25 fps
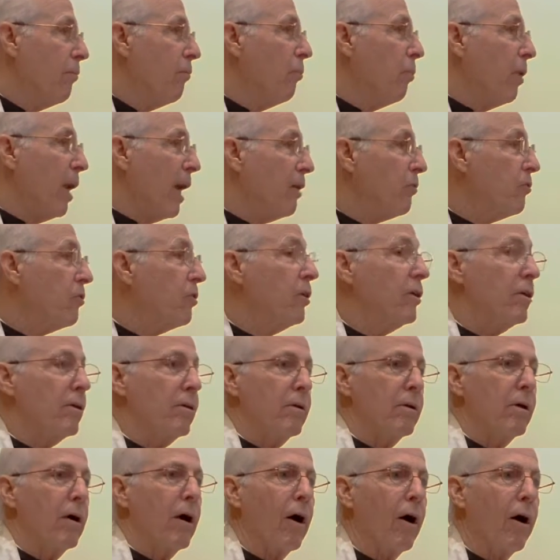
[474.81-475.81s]

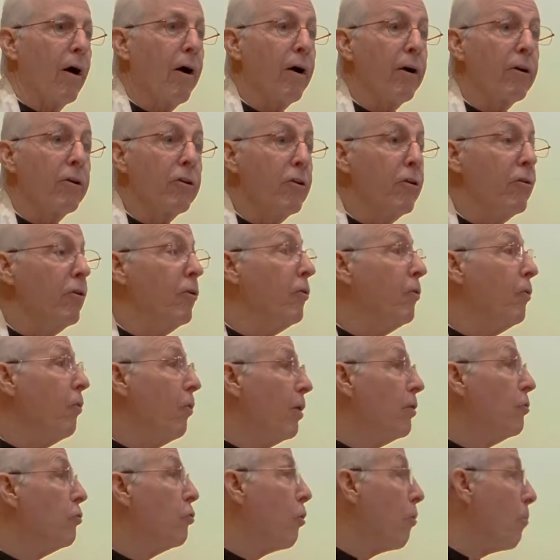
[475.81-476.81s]
Blessed are you
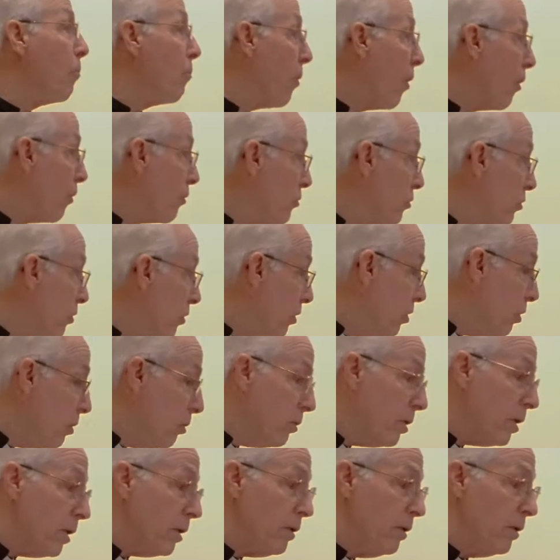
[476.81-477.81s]
when you're
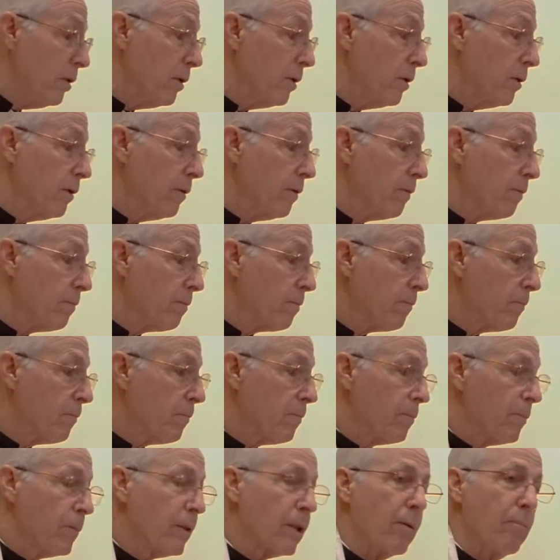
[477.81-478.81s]
persecuted.
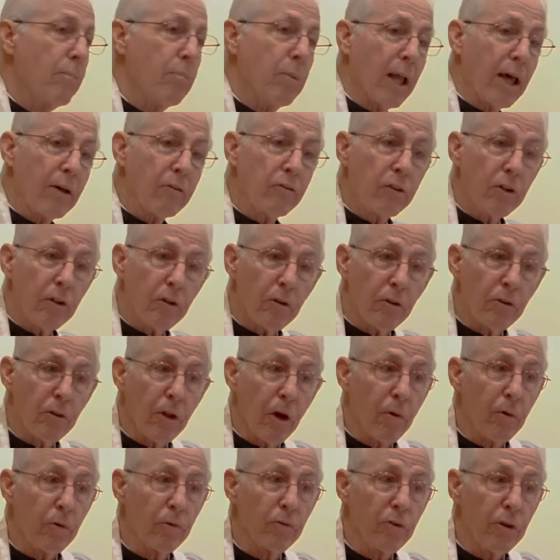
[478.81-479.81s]
Blessed are
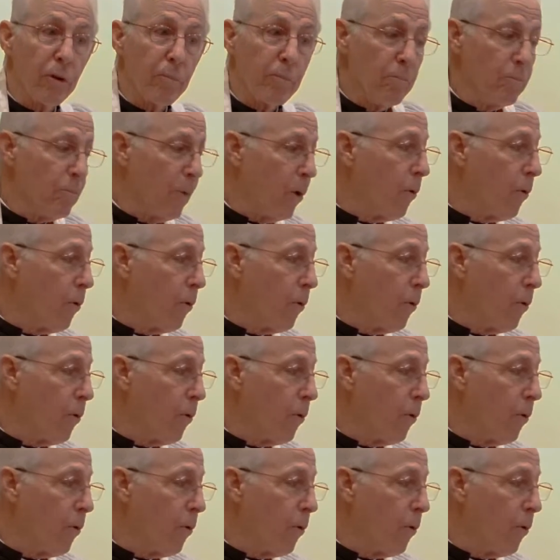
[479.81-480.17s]
those that